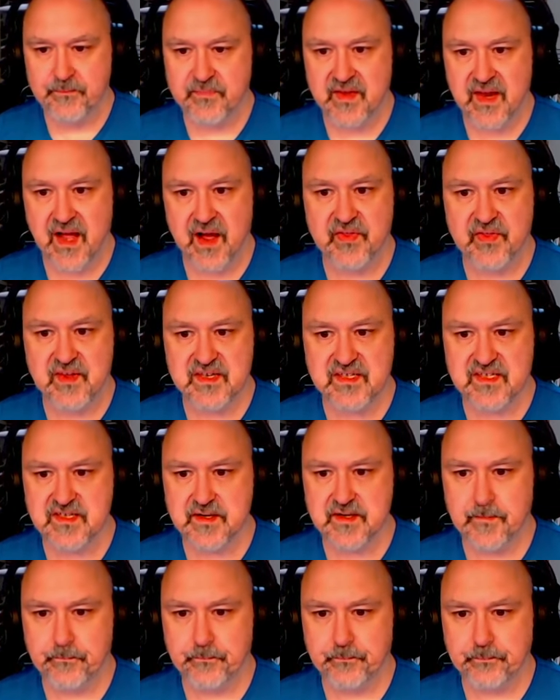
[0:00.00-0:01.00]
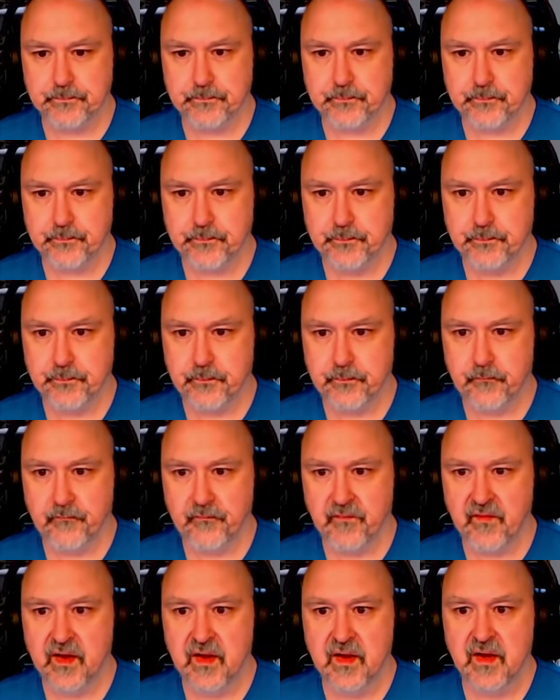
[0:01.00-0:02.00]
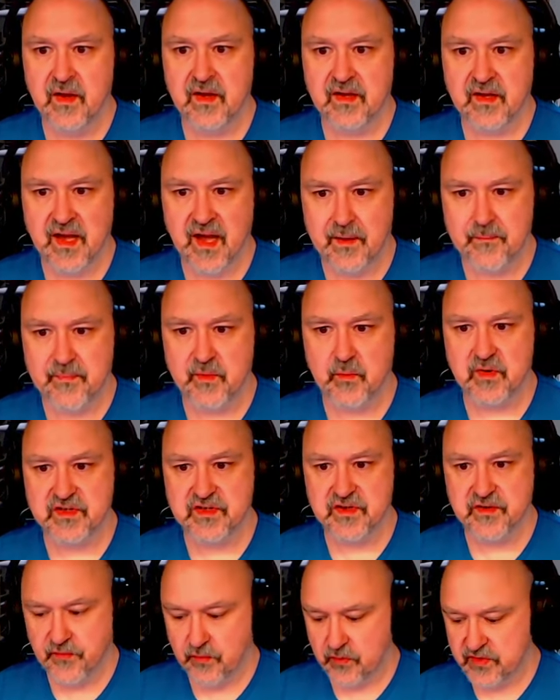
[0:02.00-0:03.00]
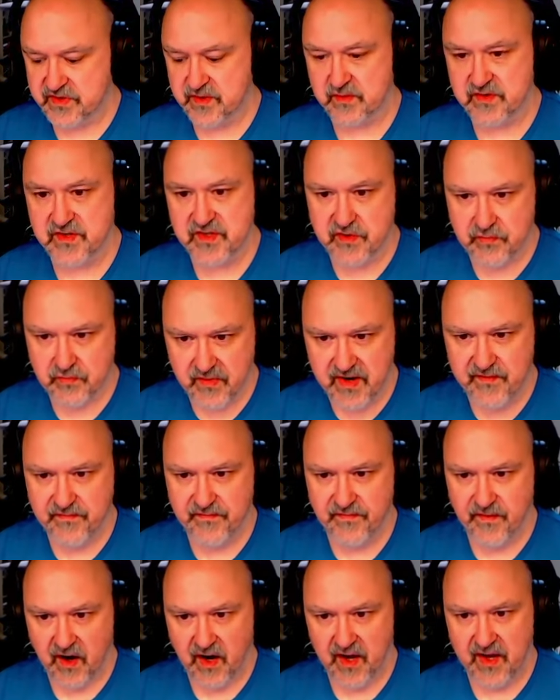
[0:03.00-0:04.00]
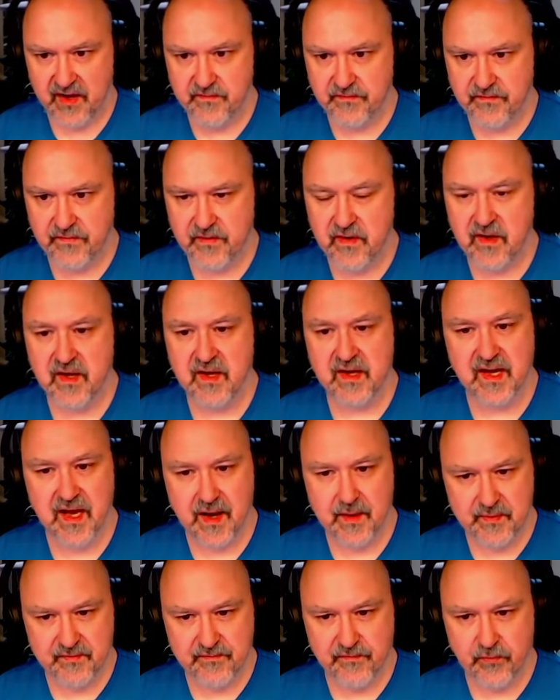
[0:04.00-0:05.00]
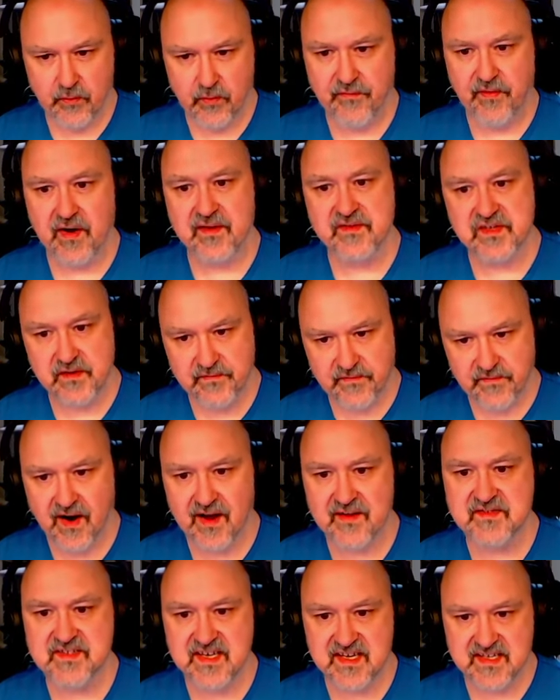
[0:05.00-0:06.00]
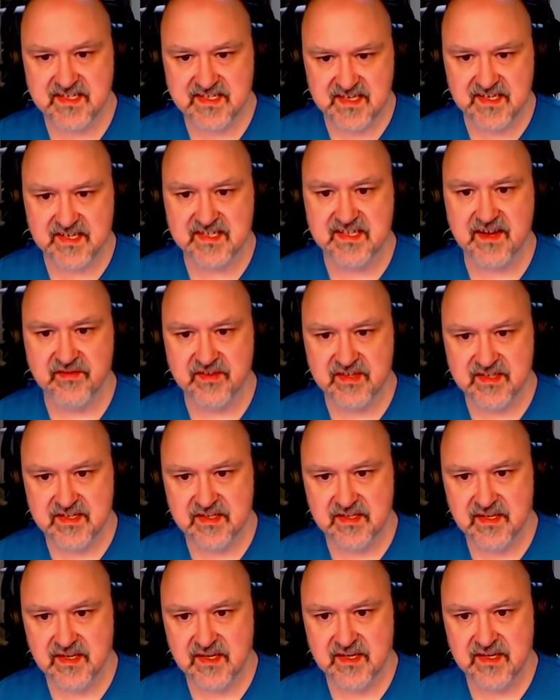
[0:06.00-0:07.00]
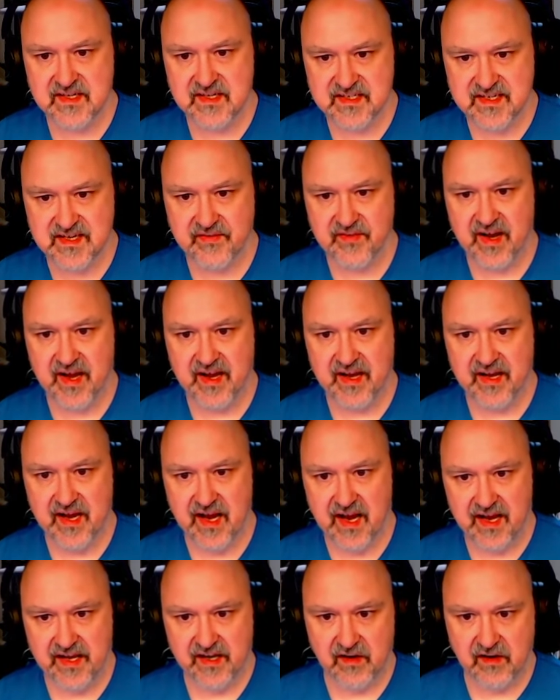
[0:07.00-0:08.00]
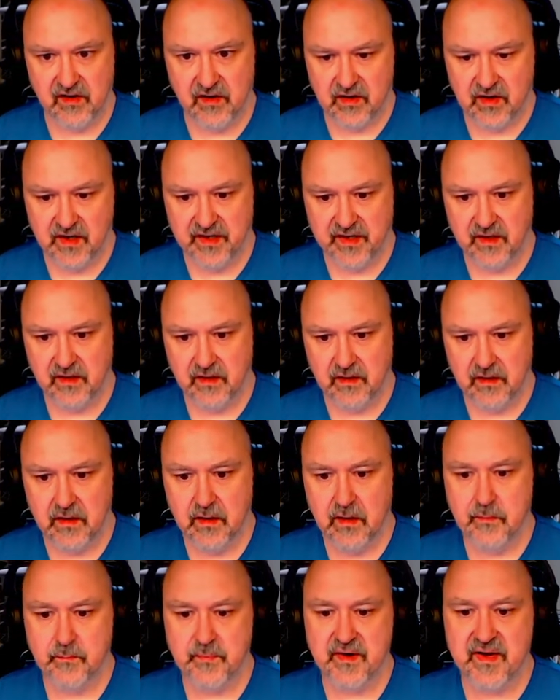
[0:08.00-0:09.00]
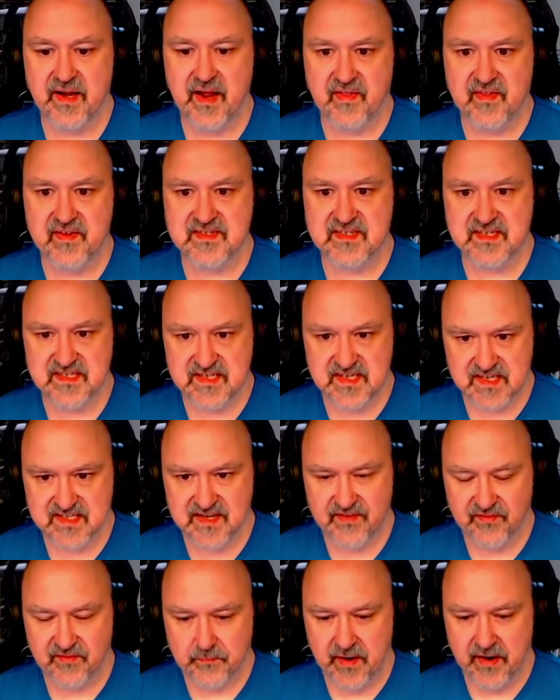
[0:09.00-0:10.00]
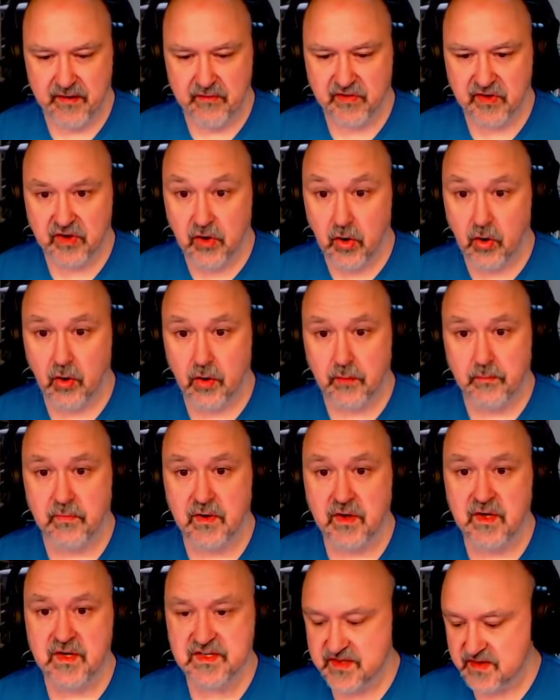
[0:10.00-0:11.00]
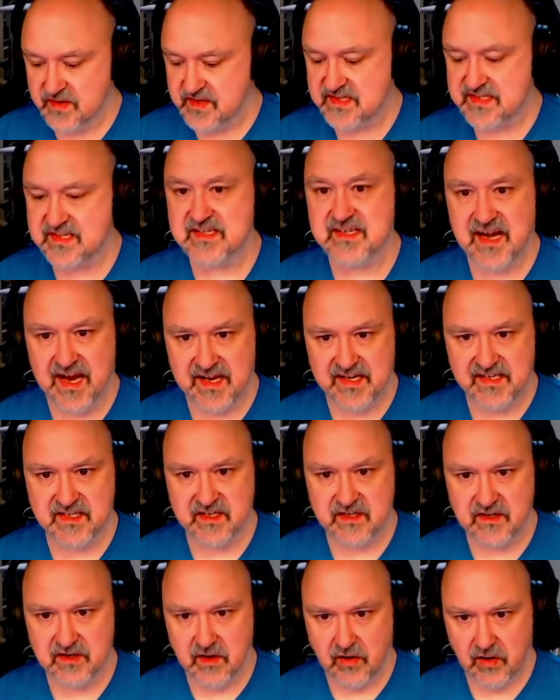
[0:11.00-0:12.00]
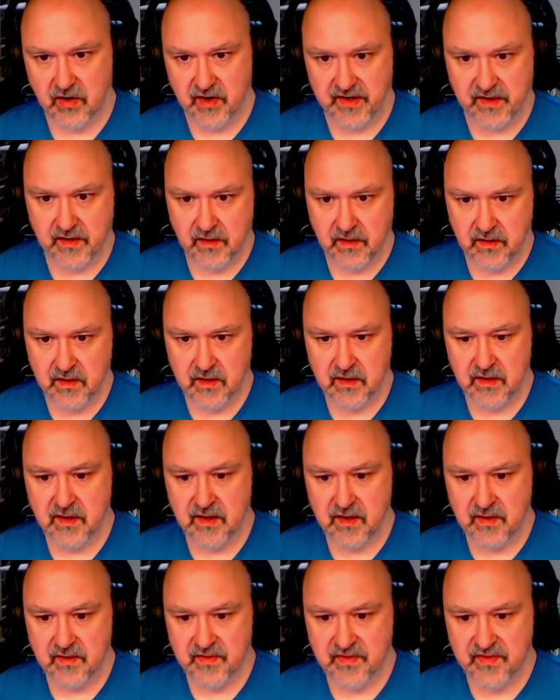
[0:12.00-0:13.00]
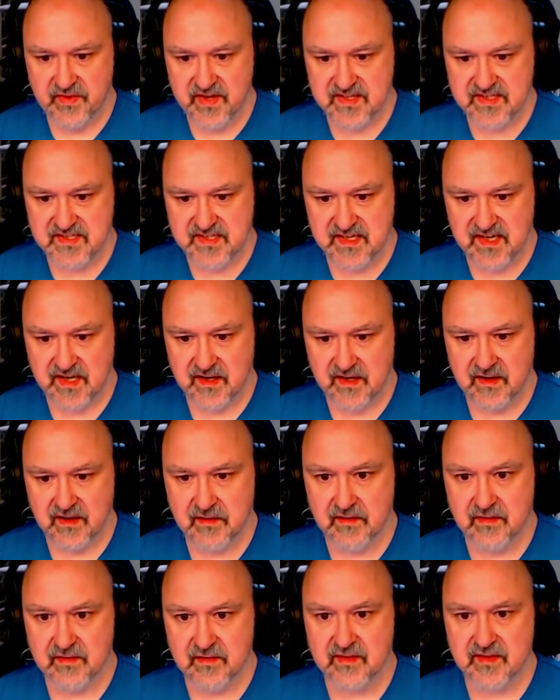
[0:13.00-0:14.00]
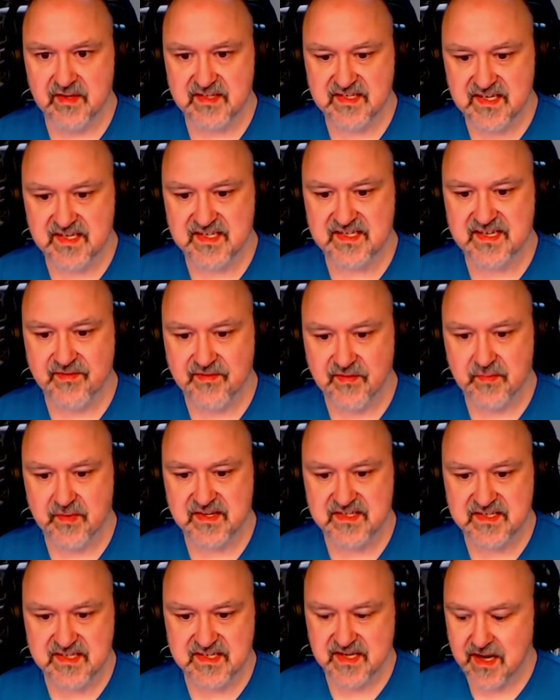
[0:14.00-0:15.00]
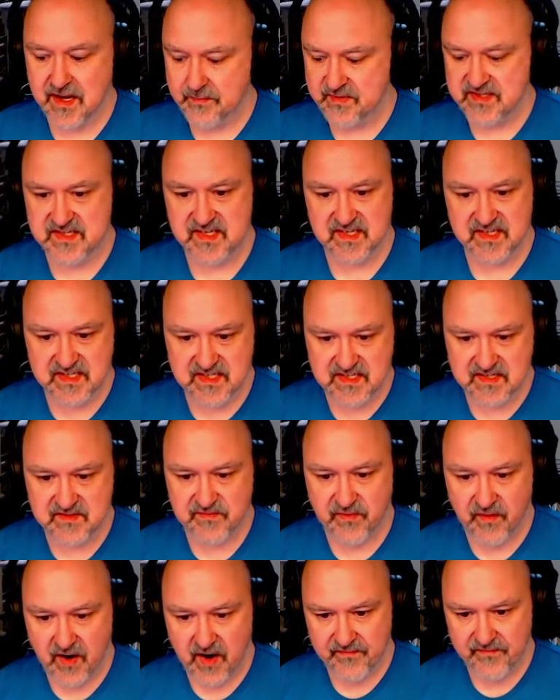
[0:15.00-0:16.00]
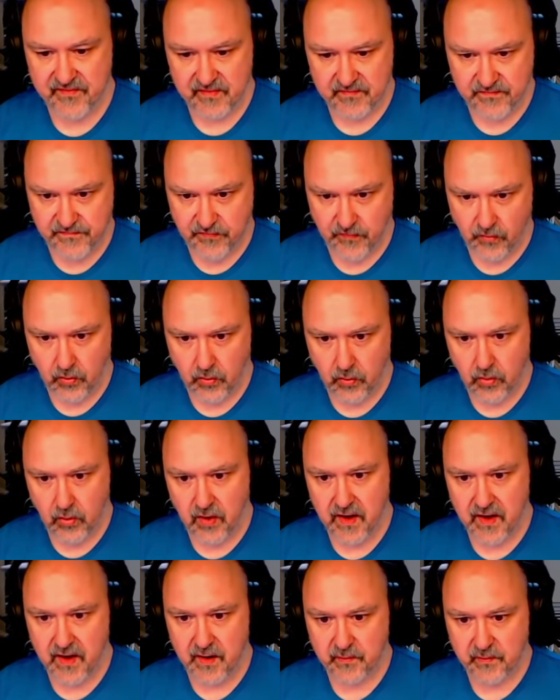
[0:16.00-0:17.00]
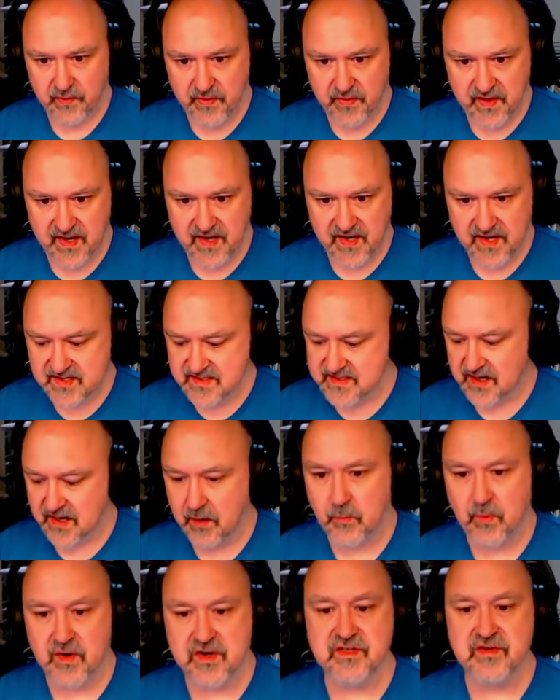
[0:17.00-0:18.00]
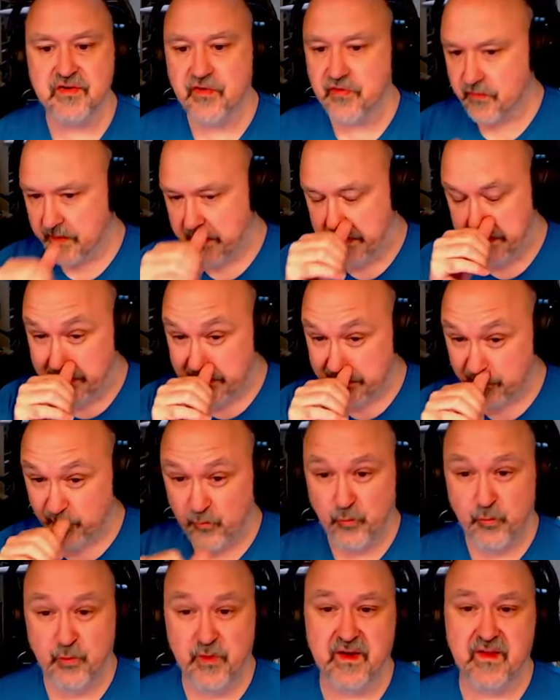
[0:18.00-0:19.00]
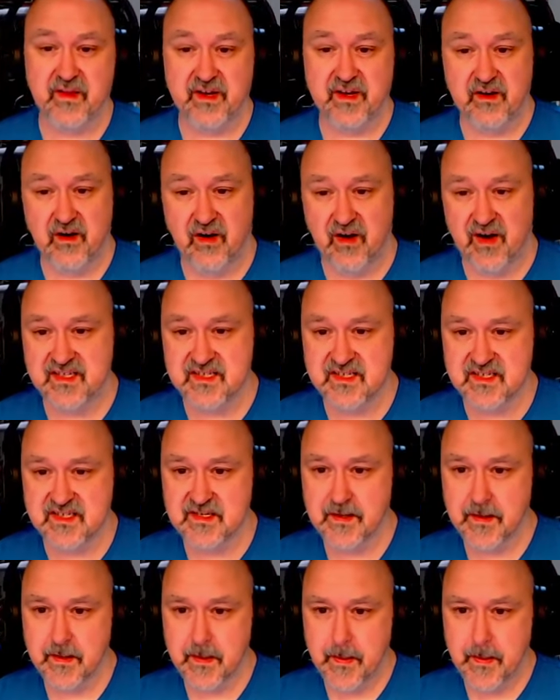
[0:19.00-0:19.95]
Now this can't be one, two, four. So it's three, five, can't be four, five. So five, six, six, seven, seven, eight, eight, nine. But now there's a six, seven pair in the column. So this is eight and nine this the six seven means this can't be six. This is five and four, and these are one two three. That's really nice.